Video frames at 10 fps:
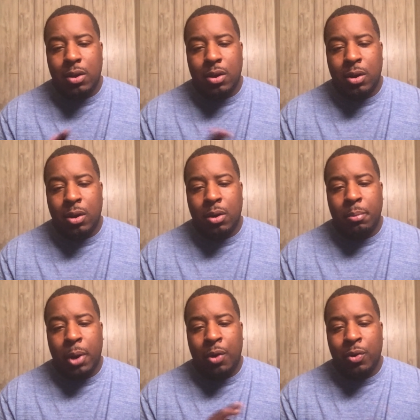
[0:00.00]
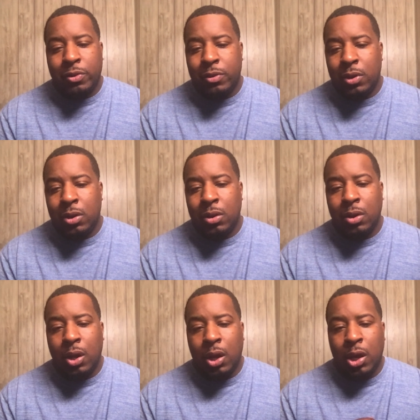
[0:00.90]
um, Ericsson,
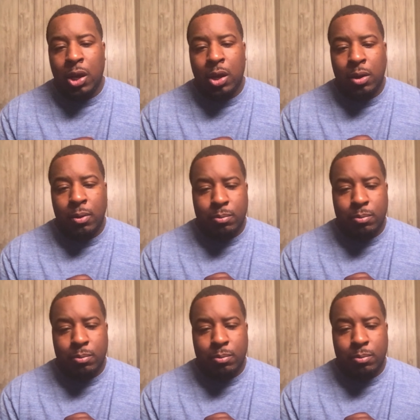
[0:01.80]
and